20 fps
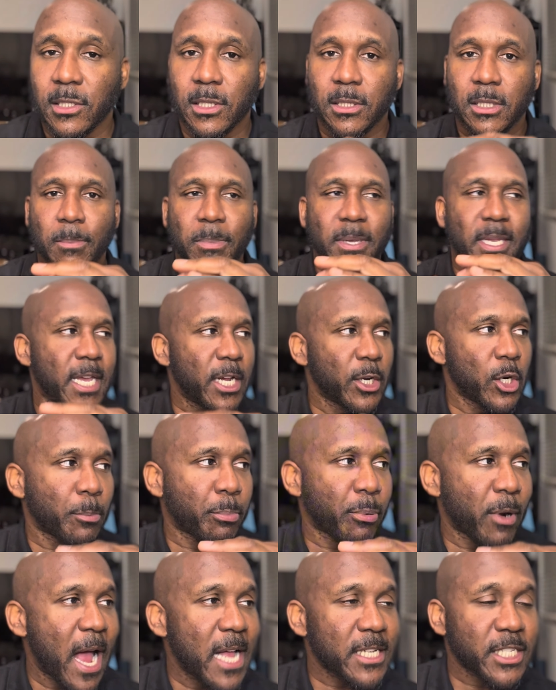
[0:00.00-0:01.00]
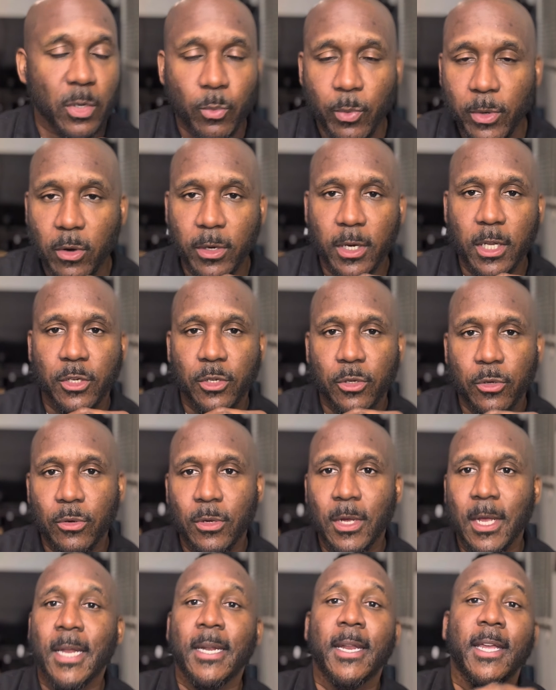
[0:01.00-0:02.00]
the beginner project we're going to do
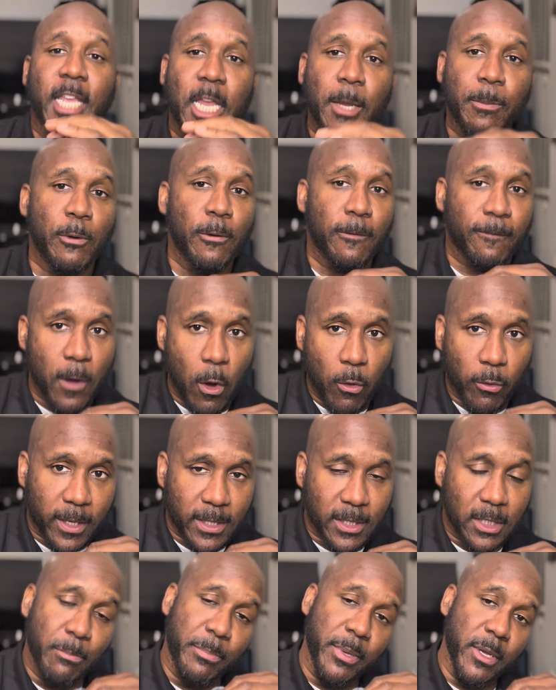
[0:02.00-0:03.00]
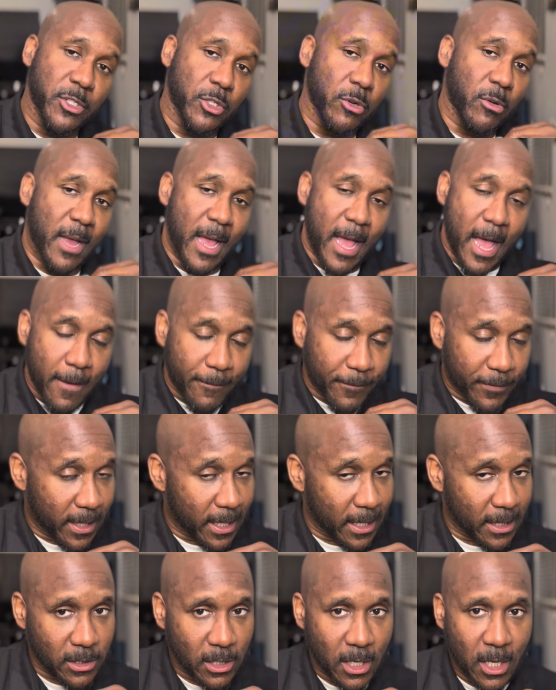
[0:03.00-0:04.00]
to keep you focused, to build your
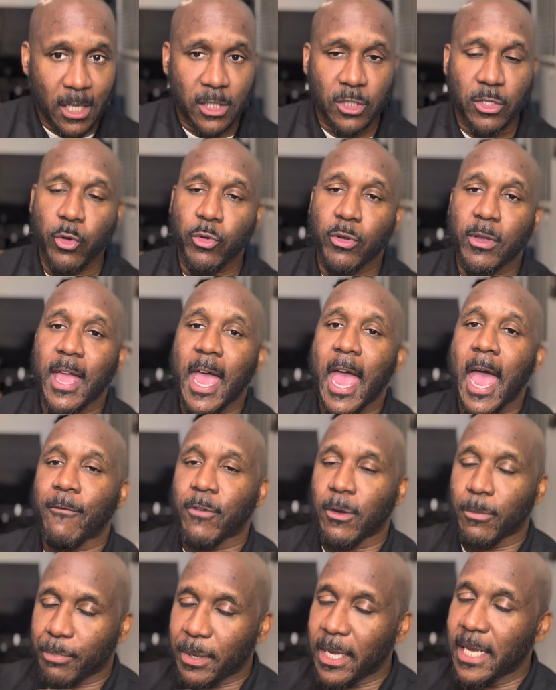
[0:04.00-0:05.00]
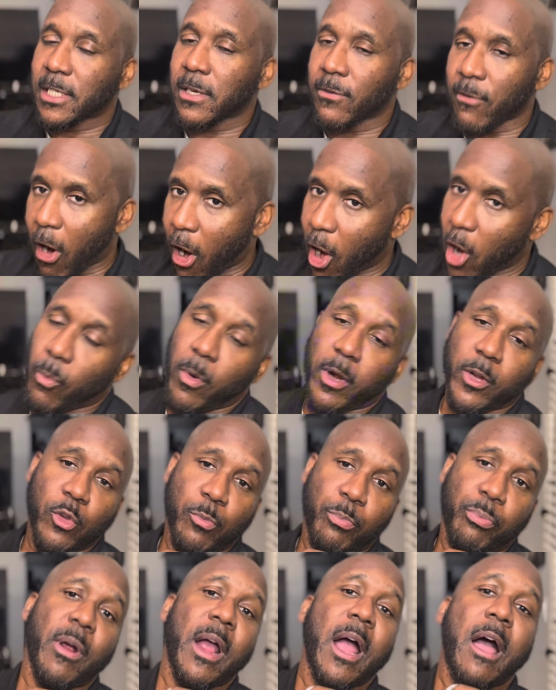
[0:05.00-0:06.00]
confidence so you can have a piece of artwork you're
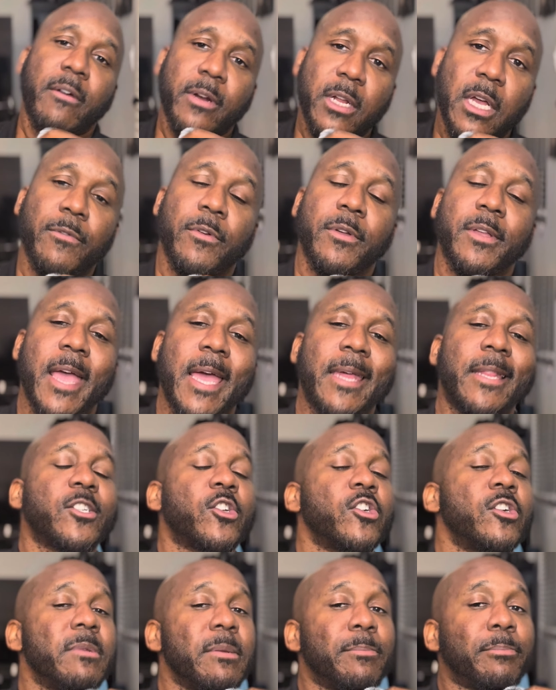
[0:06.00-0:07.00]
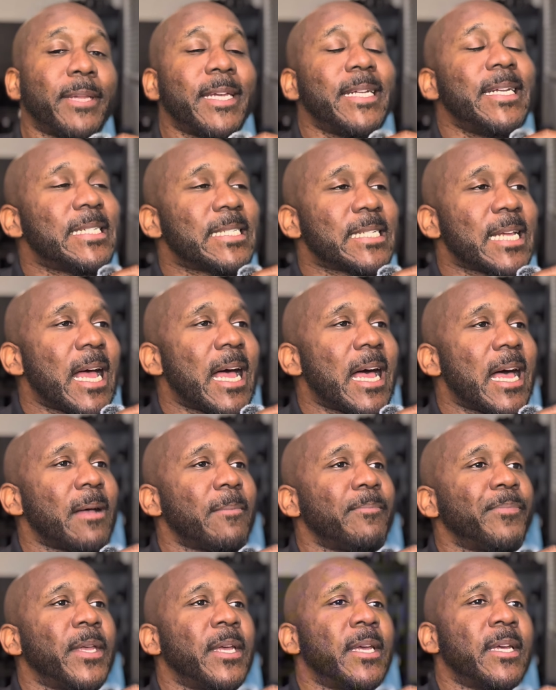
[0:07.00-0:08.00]
proud of, okay? There's going to be plenty of
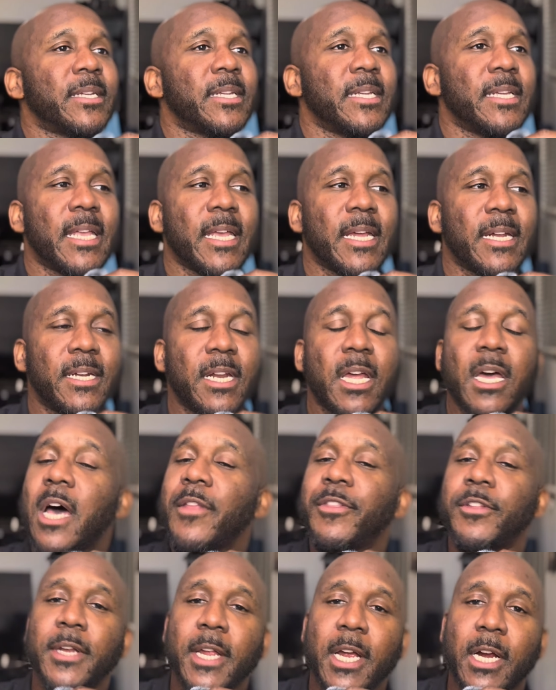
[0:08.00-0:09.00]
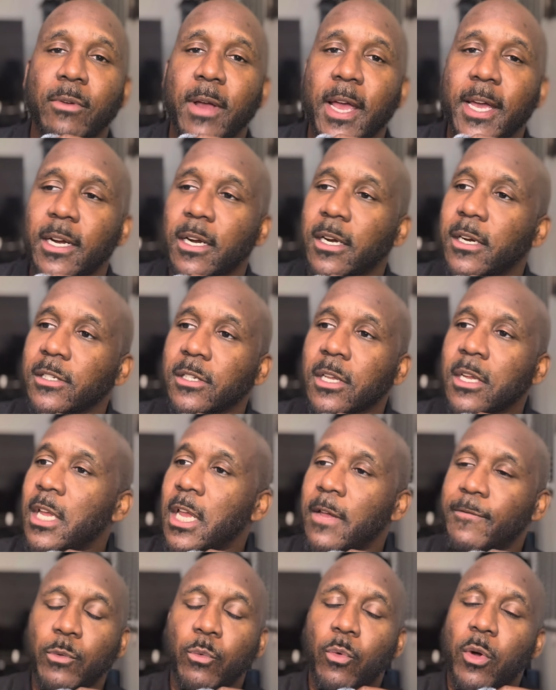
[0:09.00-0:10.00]
time to get other narrators
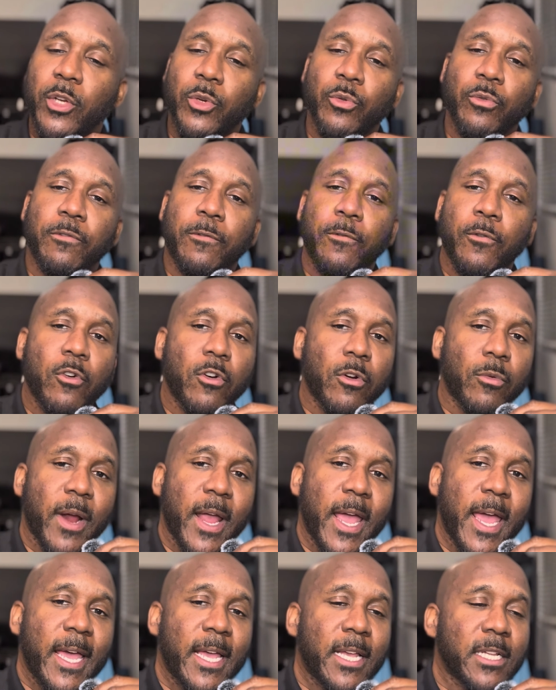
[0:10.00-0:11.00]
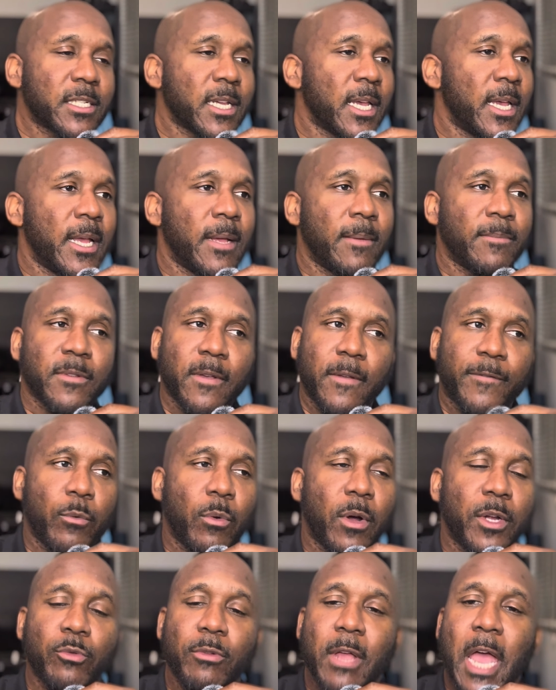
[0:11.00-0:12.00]
if you want to do full range, if you
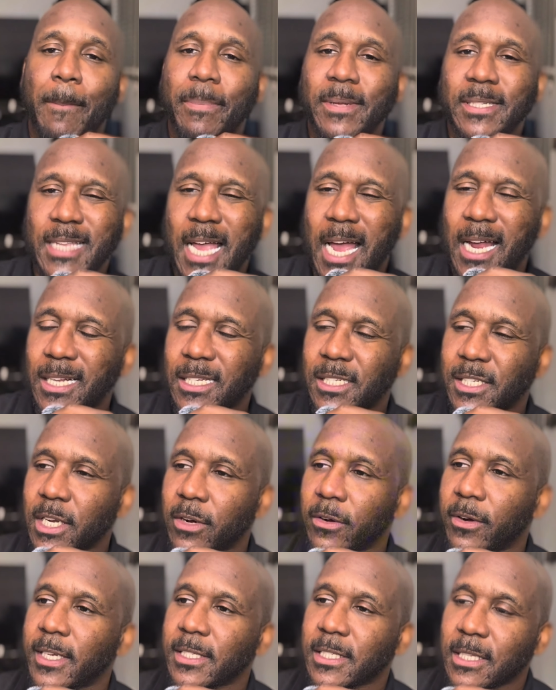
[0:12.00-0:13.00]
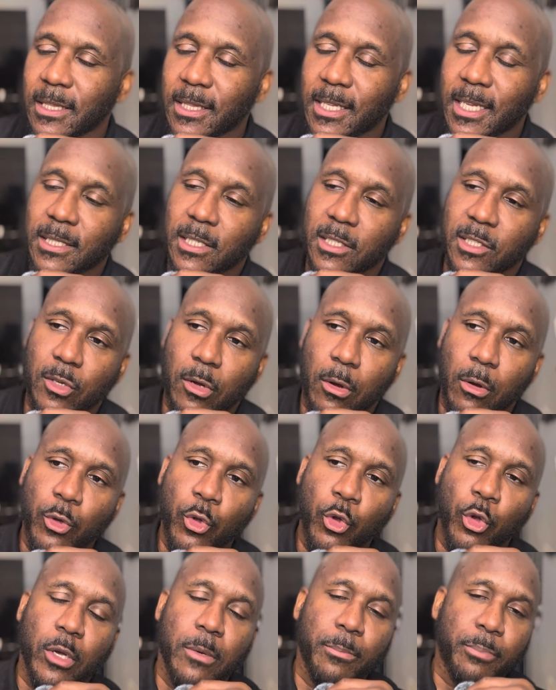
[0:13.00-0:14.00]
want to do episodic series. This is so
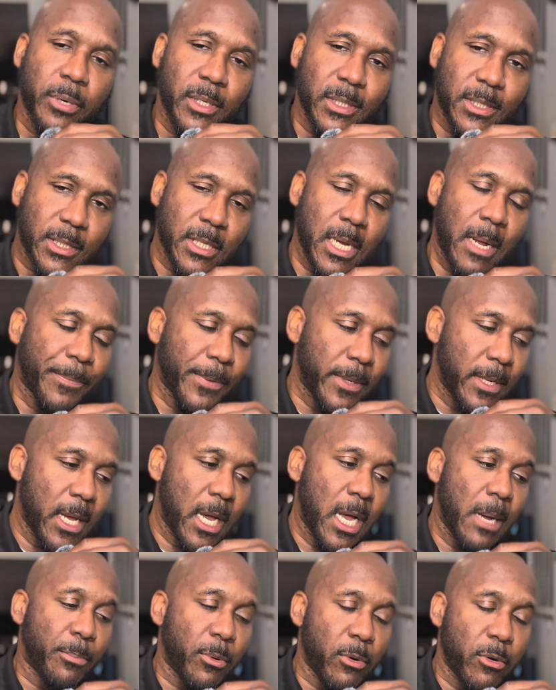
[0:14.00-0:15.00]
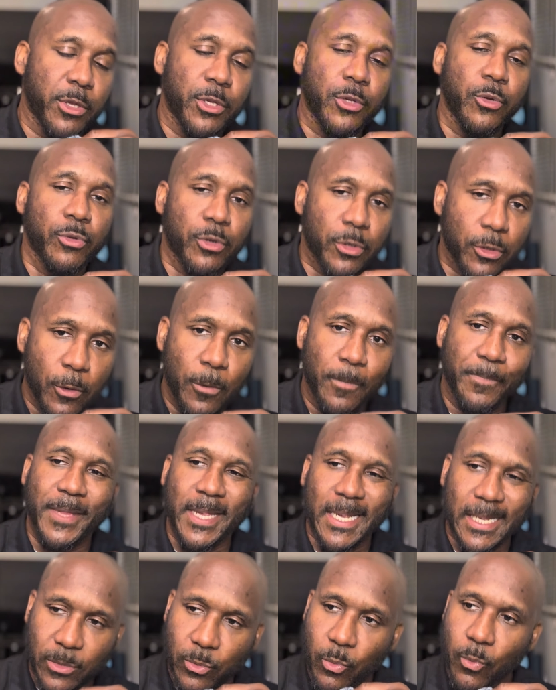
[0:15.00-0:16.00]
you can put something up on YouTube
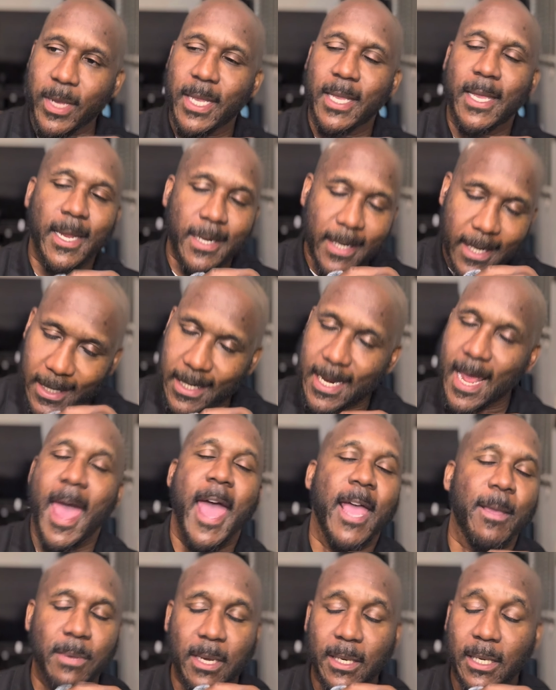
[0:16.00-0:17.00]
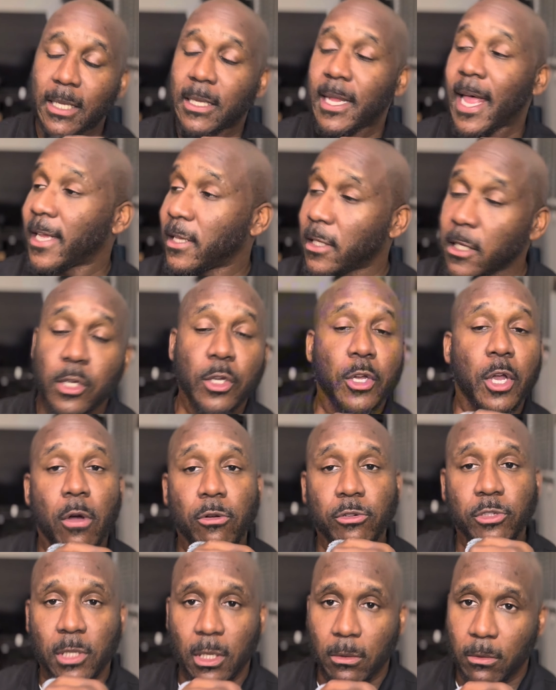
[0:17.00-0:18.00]
this weekend and tag me in it. Like, look,
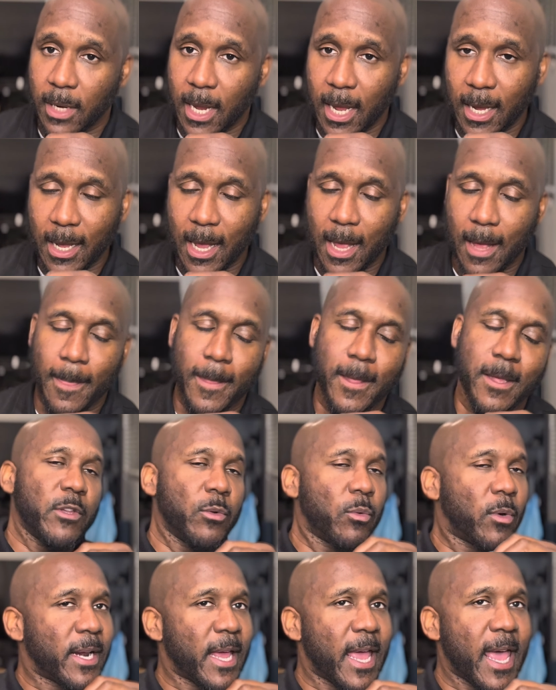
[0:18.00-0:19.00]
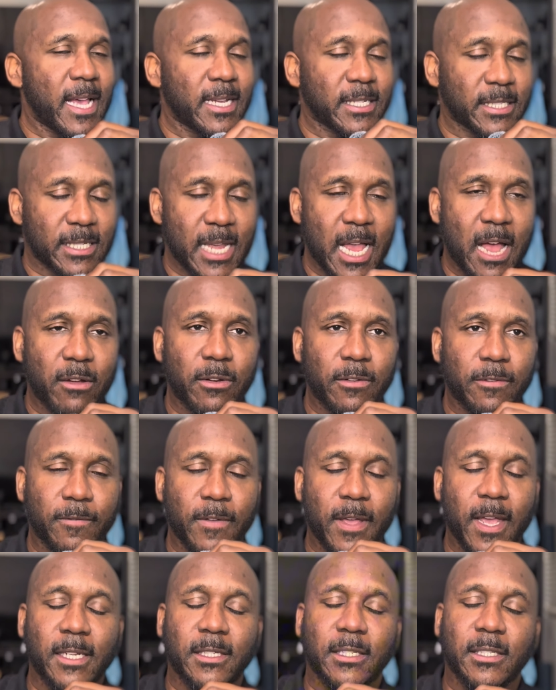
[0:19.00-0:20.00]
coach, look what I got. If you want to add sound
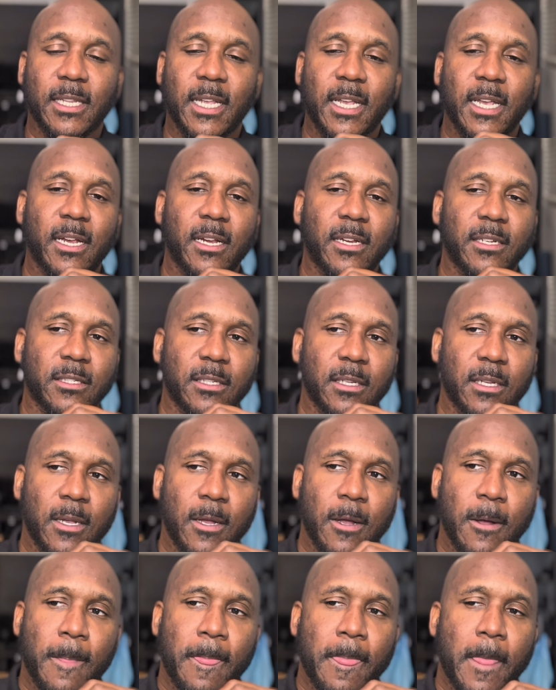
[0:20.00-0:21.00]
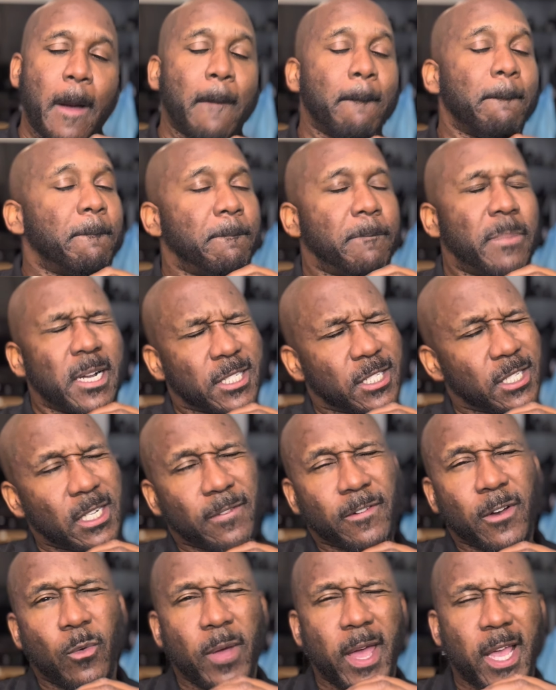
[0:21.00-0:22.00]
effects, there's a bunch of
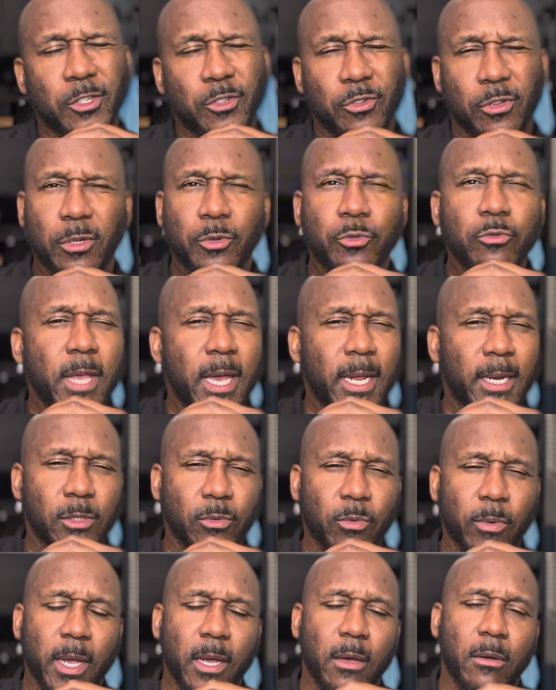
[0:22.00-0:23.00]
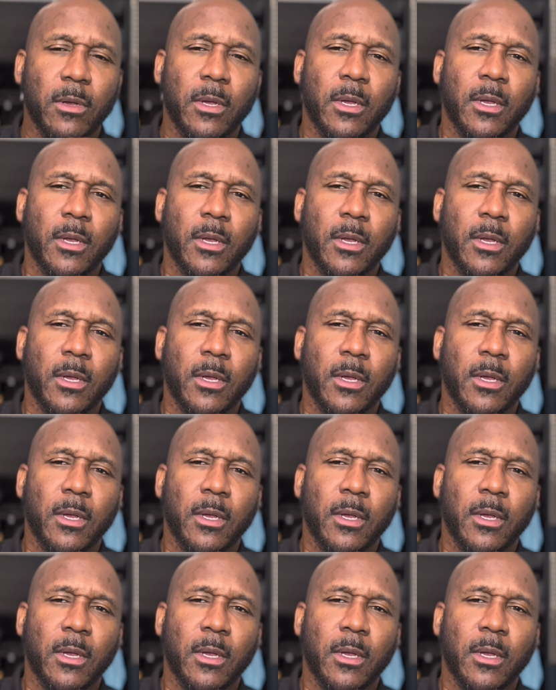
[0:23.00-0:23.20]
different ways you can do that as well.